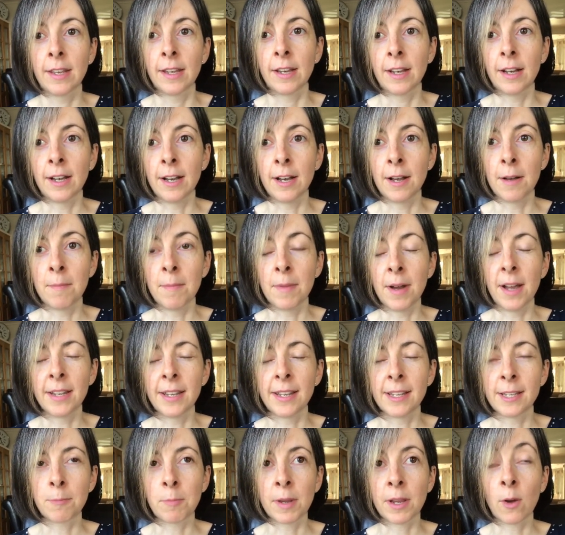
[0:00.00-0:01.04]
And
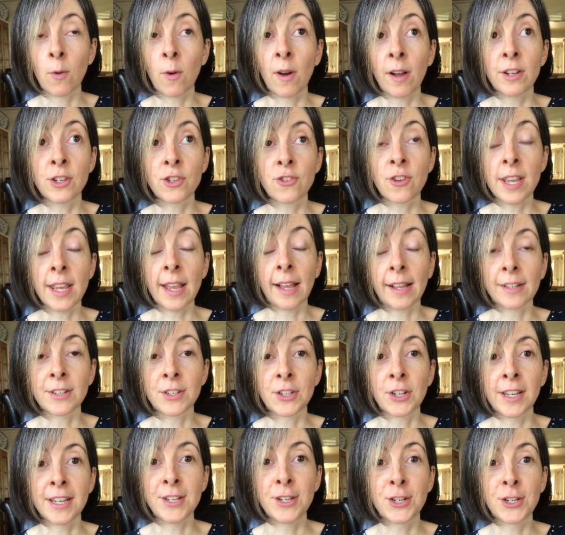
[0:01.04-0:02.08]
it's been quite a treat
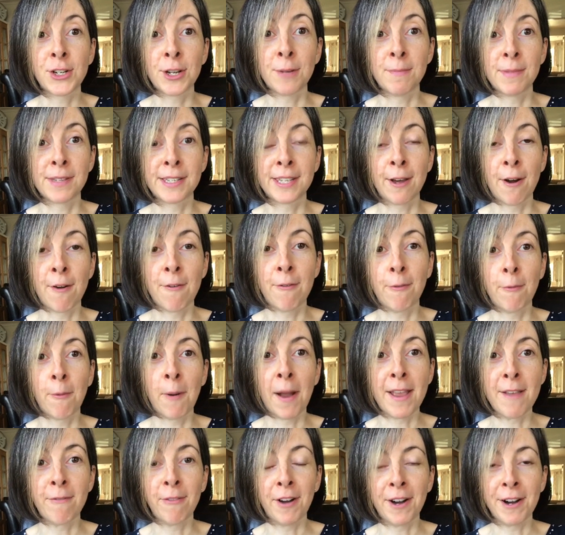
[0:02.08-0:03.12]
actually to shut myself
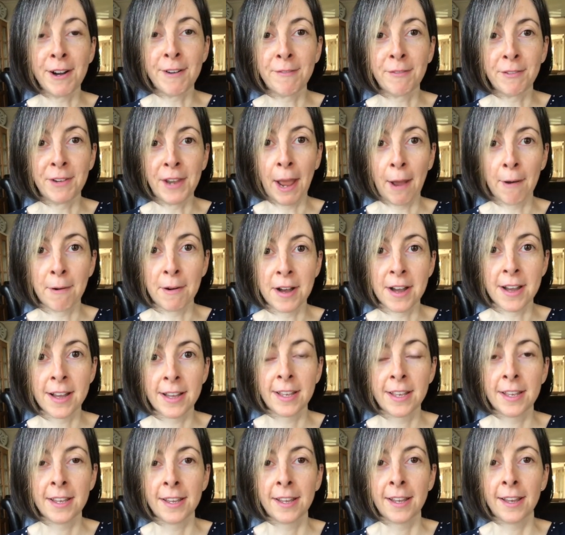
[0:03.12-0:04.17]
away for half an hour.
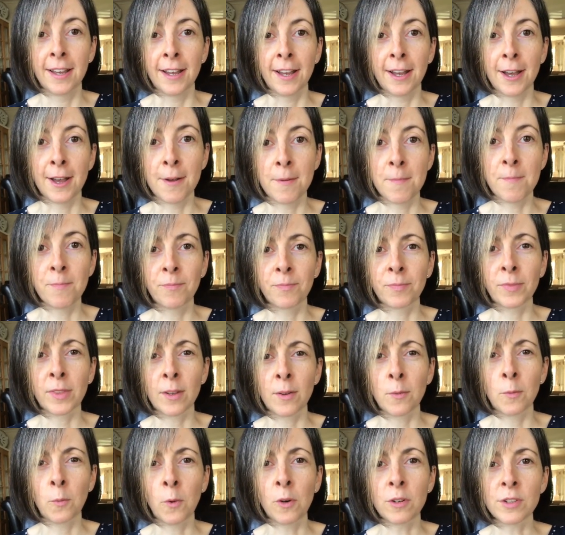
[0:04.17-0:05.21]

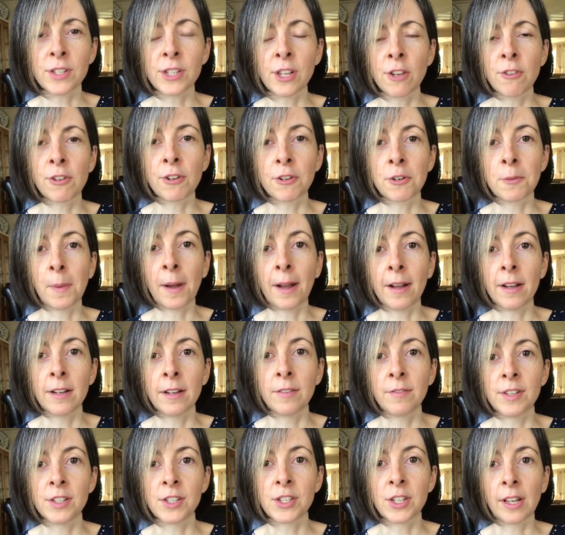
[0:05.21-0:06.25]
What's so good about
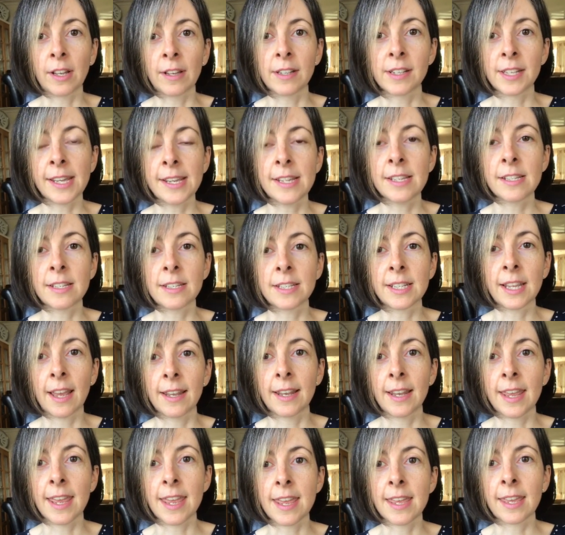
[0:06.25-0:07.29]
her visualisation
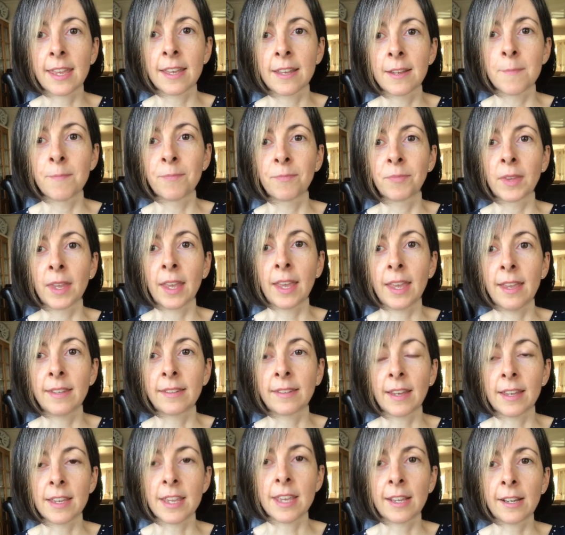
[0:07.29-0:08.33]
technique
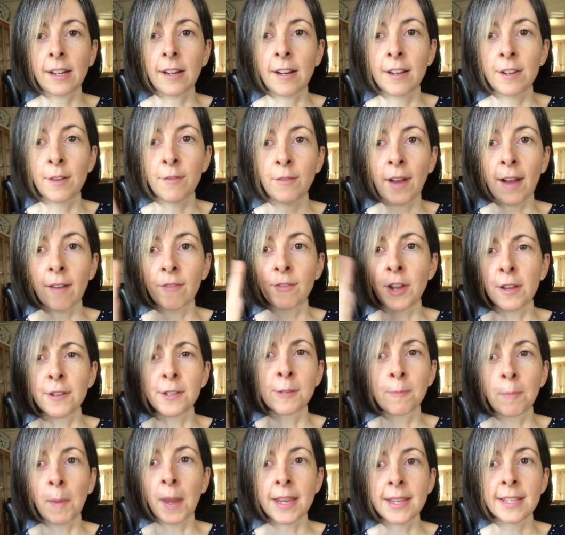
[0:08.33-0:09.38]
is that you kind of have no
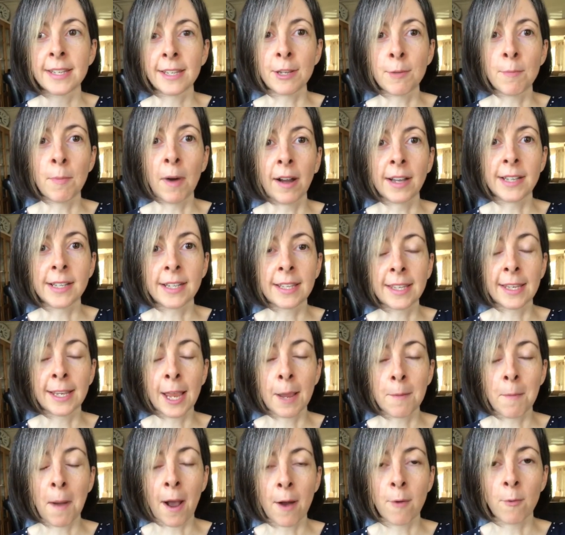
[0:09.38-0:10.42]
space in your mind to
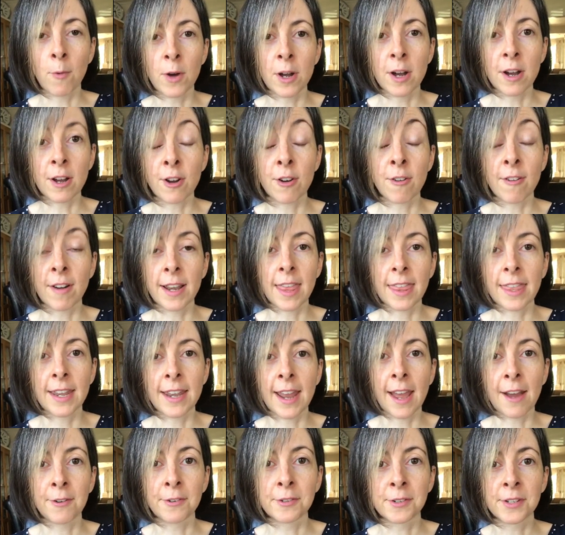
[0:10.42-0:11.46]
think about work or
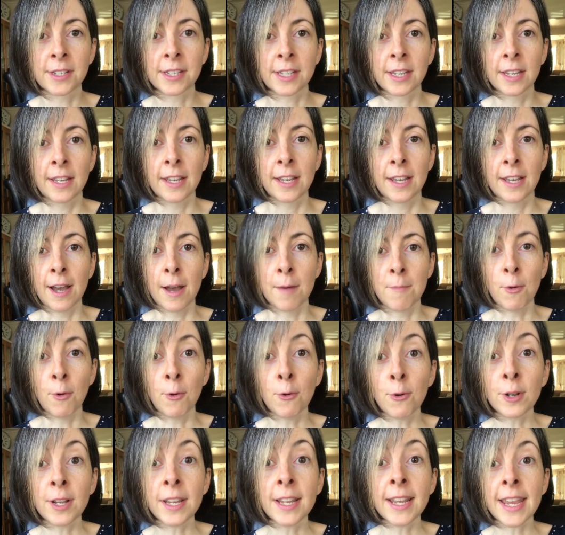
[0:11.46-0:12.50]
anything else.
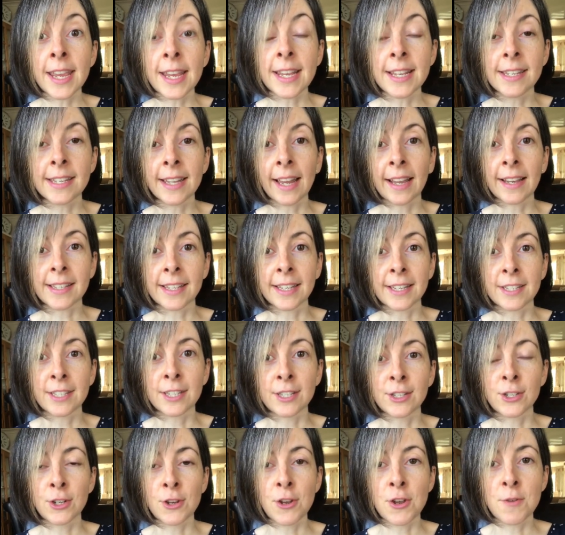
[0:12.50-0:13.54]
All you need is access
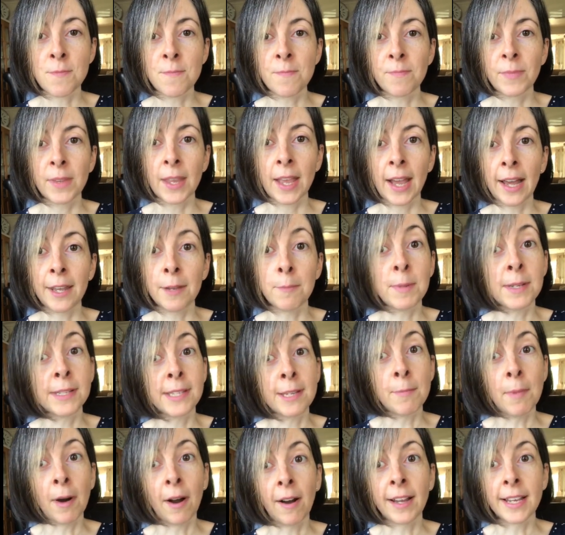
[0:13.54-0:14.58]
to Zoom and a
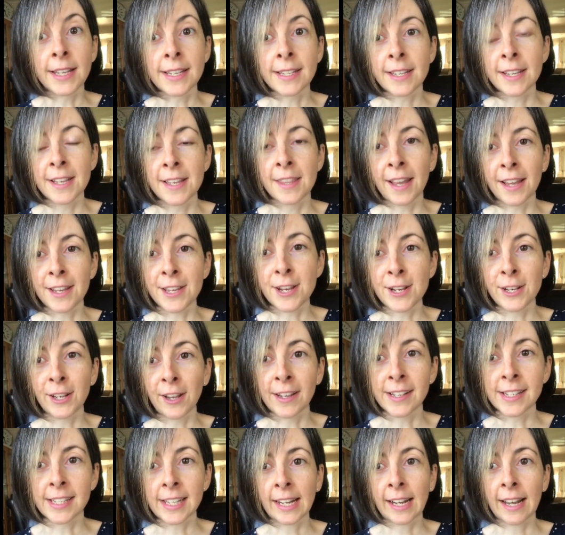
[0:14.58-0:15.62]
busy mind that you'd
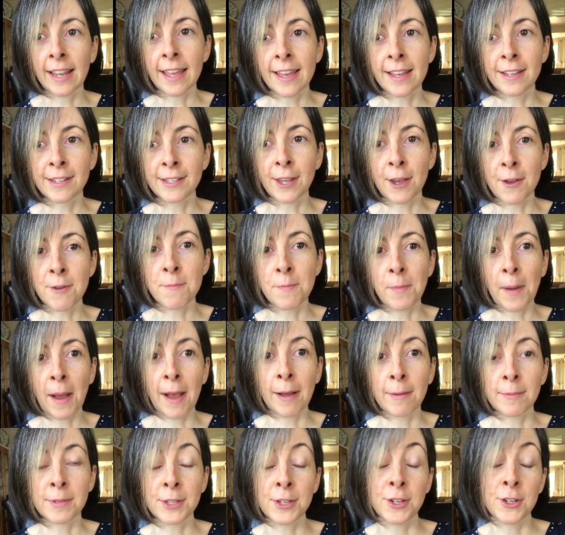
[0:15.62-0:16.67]
like to clear. So
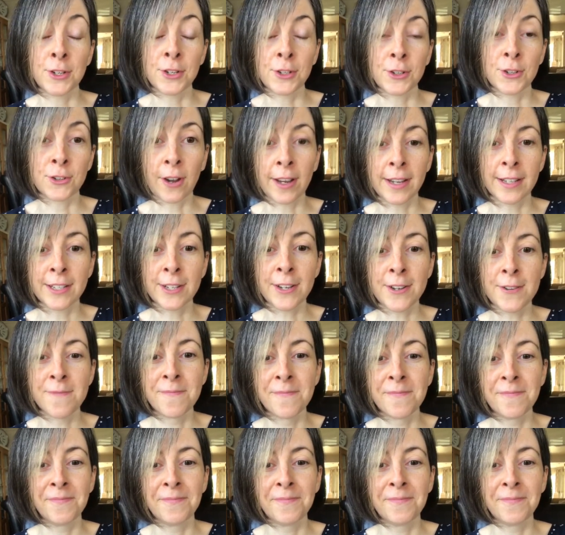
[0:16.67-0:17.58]
perhaps you should try it too.